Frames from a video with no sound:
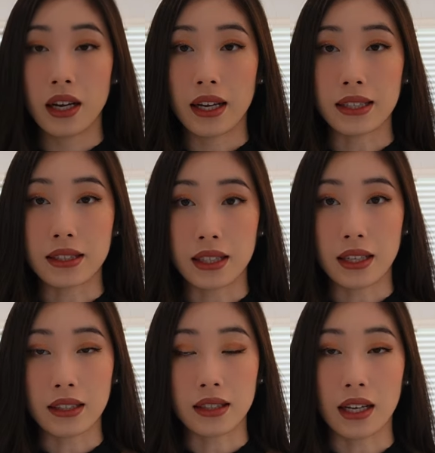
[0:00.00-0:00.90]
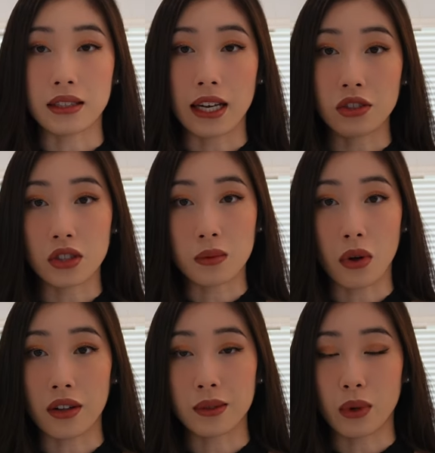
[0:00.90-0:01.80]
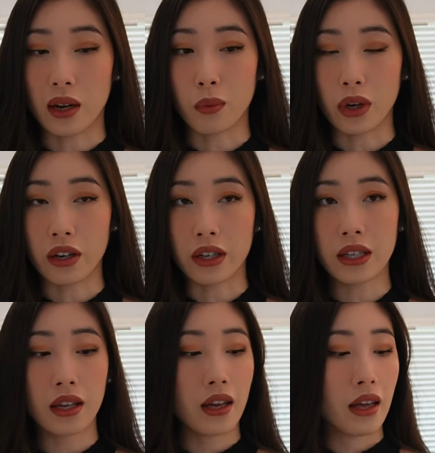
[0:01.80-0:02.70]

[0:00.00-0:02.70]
It's in a size extra small is what I'm wearing.